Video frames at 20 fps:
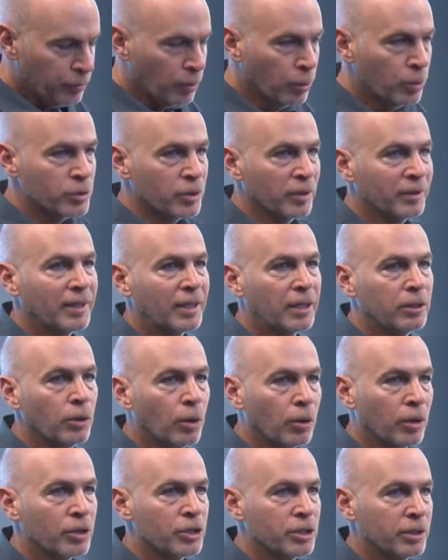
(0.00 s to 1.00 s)
focused on
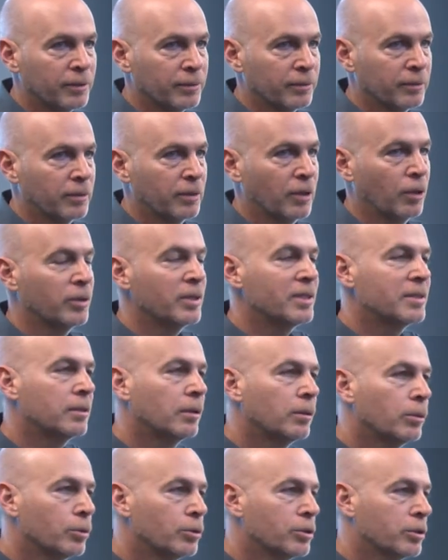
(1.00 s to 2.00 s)
technology, on the
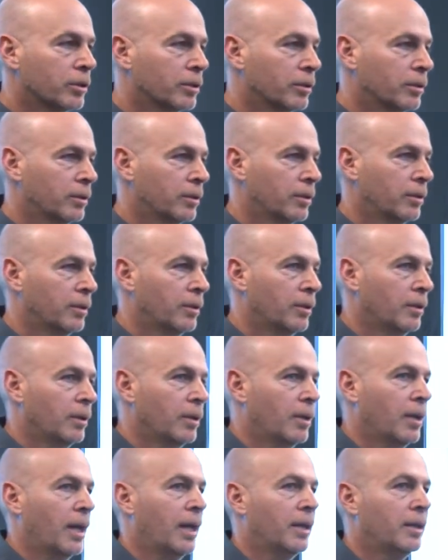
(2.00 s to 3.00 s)
solution,
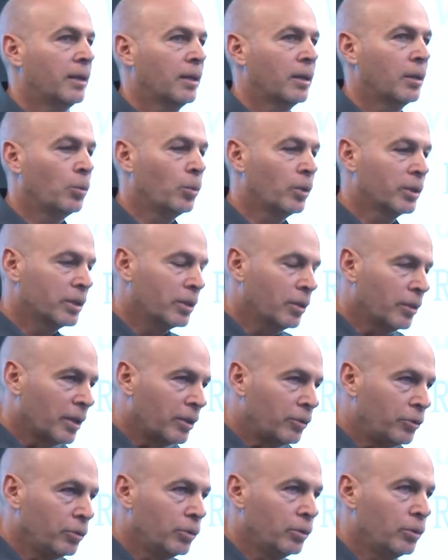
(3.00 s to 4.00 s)
and what they're going
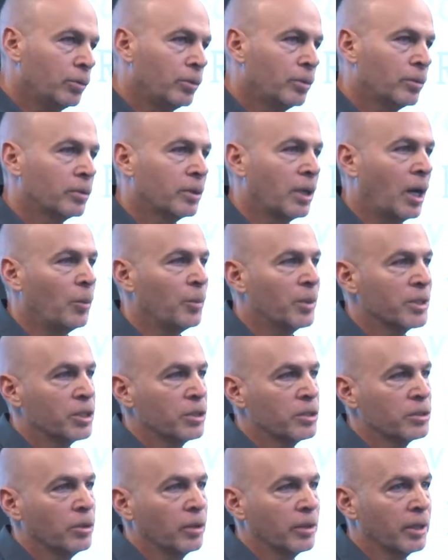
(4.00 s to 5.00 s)
to do and how much
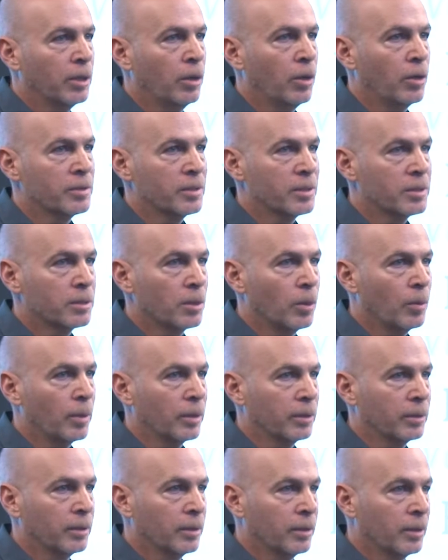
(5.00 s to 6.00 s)
it's going to cost and so
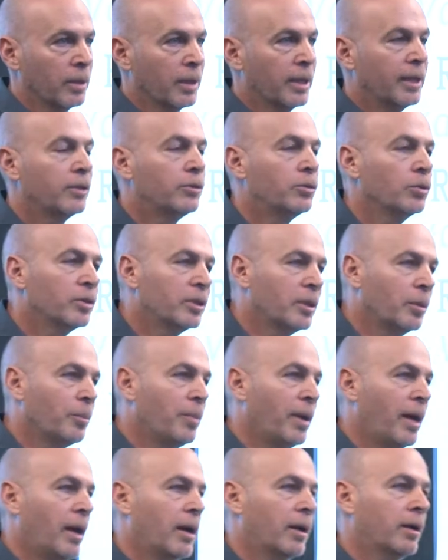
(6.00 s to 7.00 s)
on. And I took them
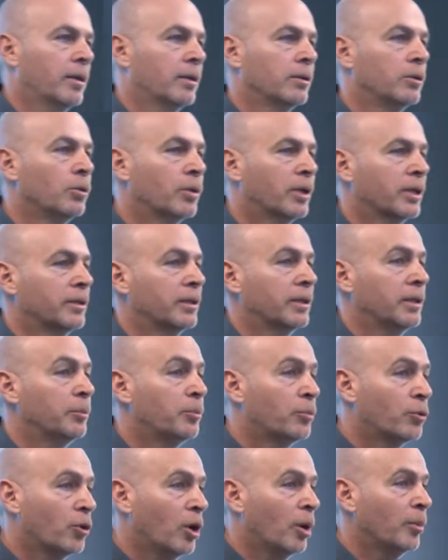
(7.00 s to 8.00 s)
back and look at the
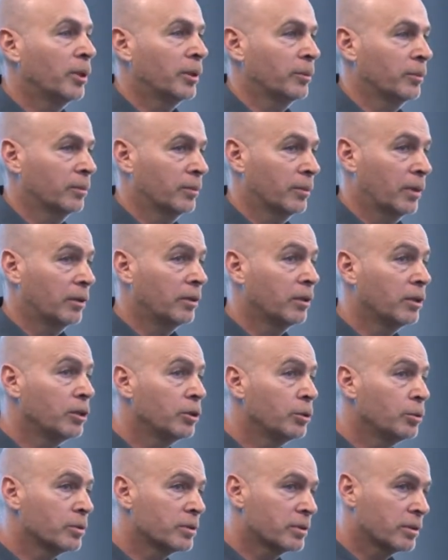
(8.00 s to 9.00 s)
problem, at the
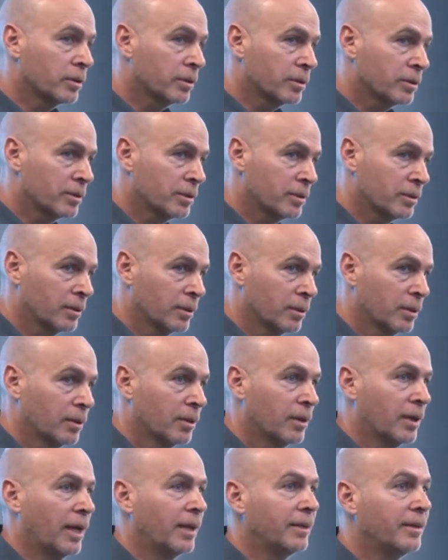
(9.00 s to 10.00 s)
users
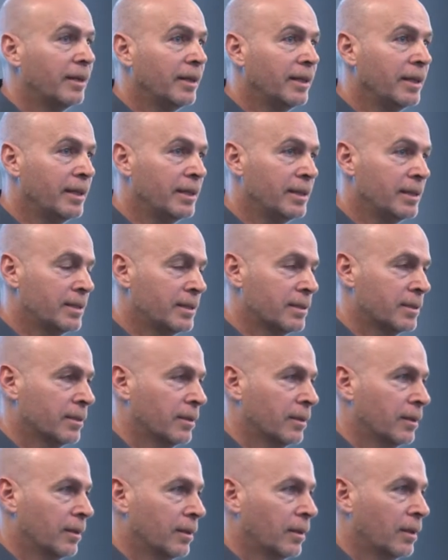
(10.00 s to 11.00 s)
and the needs,
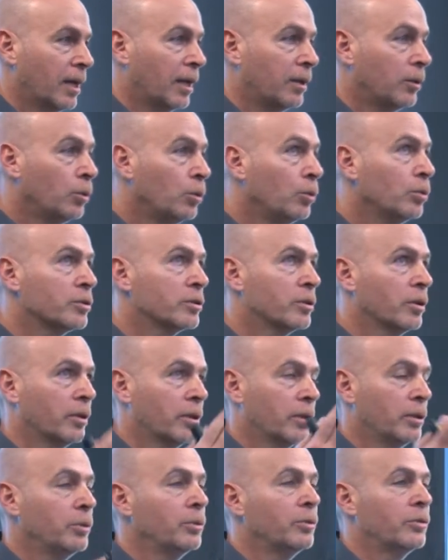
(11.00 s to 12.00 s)
and who is going
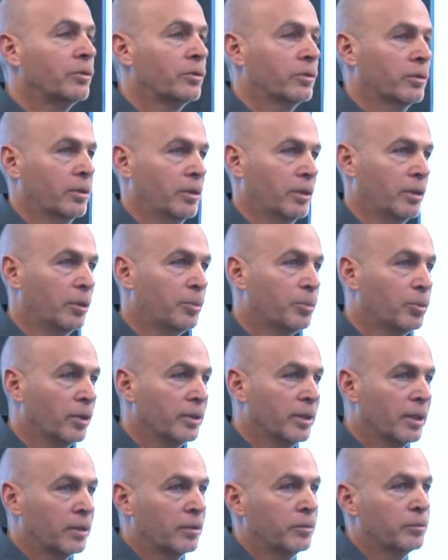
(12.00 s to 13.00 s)
to use their
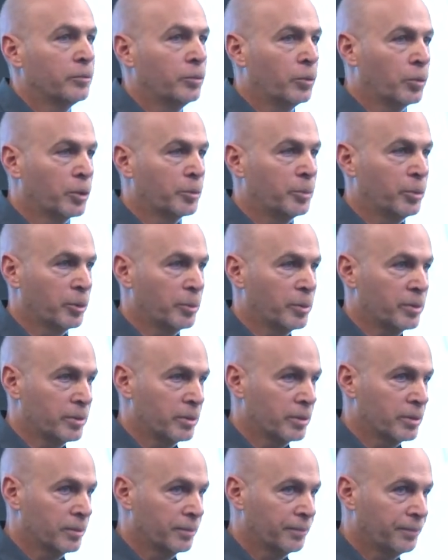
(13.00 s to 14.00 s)
product and for what
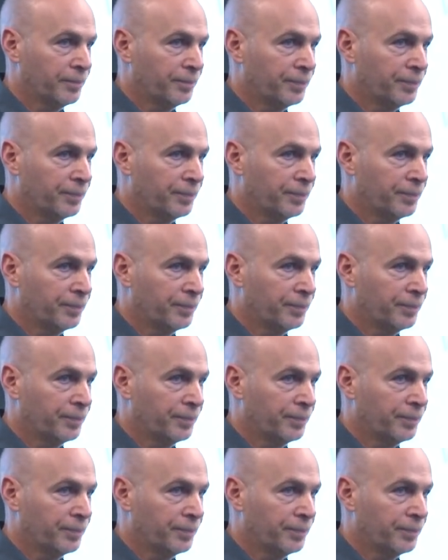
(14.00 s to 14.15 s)
purposes.